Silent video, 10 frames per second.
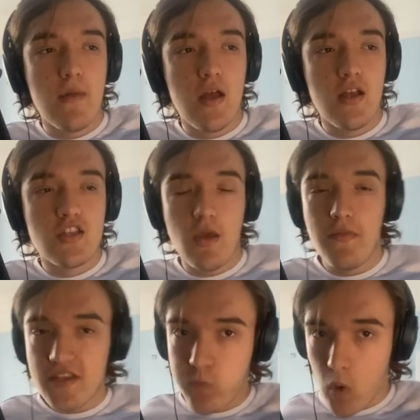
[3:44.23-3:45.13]
So
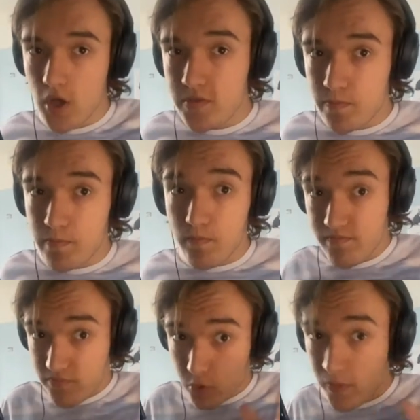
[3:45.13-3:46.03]
this would,
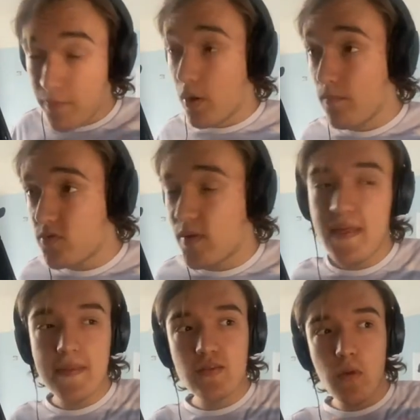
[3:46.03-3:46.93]
for all the problems with
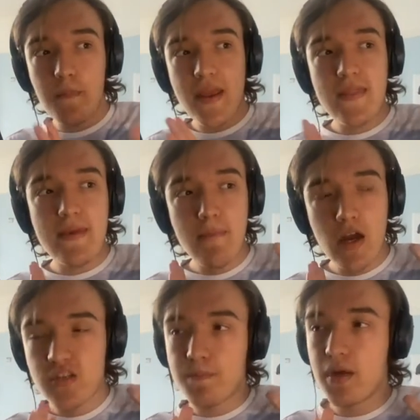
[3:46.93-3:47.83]
it, this would be the
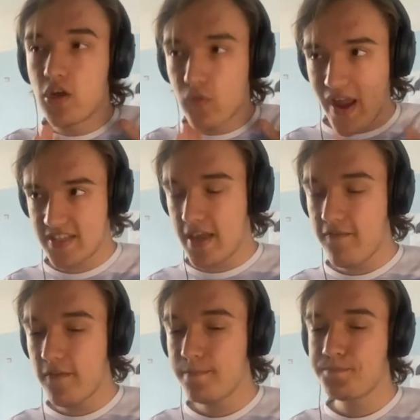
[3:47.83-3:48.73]
most progressive
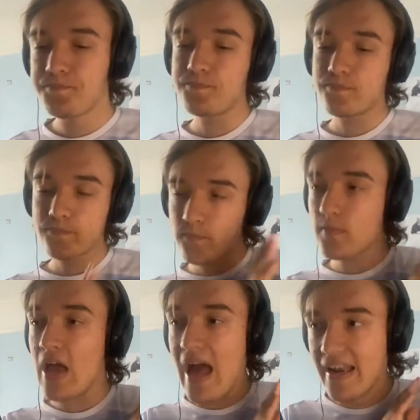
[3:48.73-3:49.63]

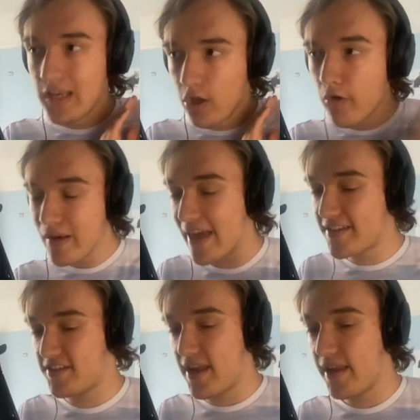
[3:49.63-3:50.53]
and
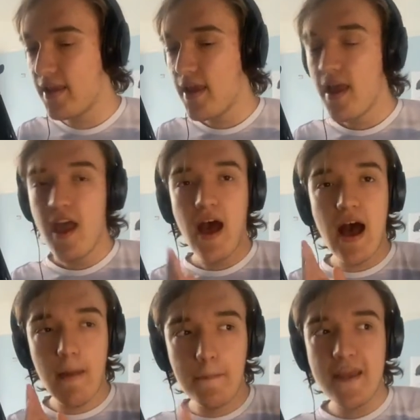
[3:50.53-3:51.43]
long-lasting
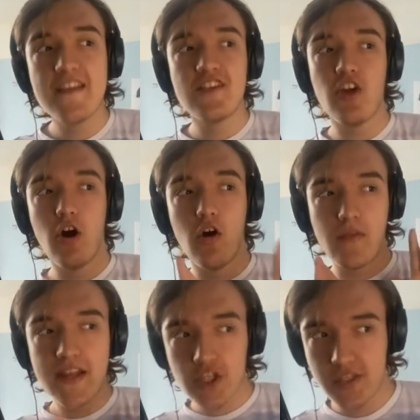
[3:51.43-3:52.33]
piece of
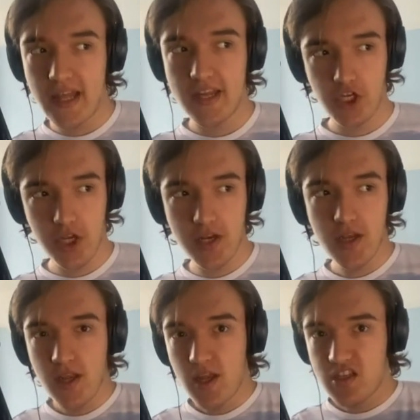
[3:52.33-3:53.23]
legislation
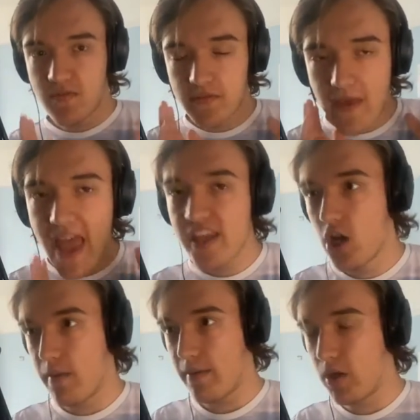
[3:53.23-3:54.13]
in terms of
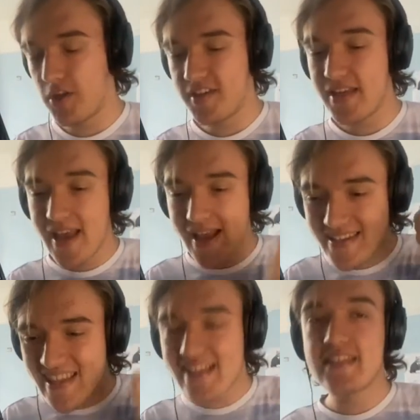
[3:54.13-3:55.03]
economic policy
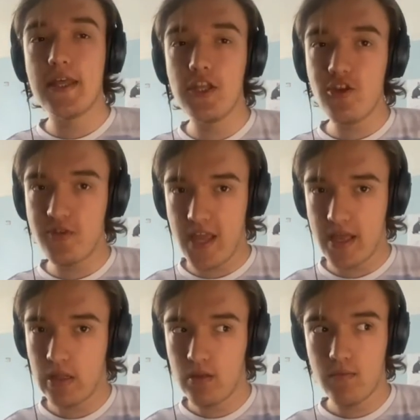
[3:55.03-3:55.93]
since the New
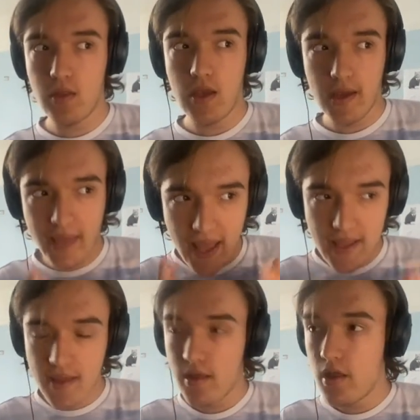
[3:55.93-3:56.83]
Deal. Okay?
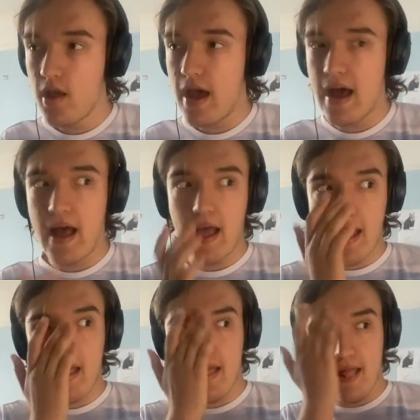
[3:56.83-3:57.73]
That
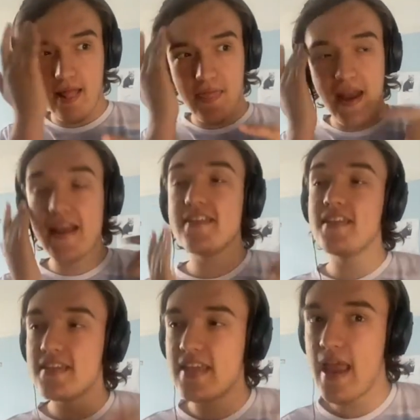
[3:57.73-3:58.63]

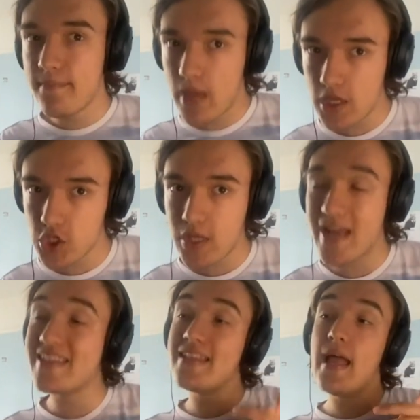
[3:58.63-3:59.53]
isn't saying much. That
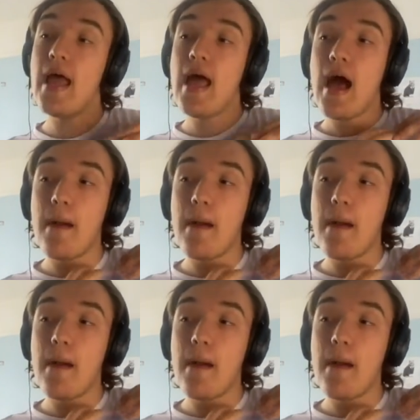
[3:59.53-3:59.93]
isn't a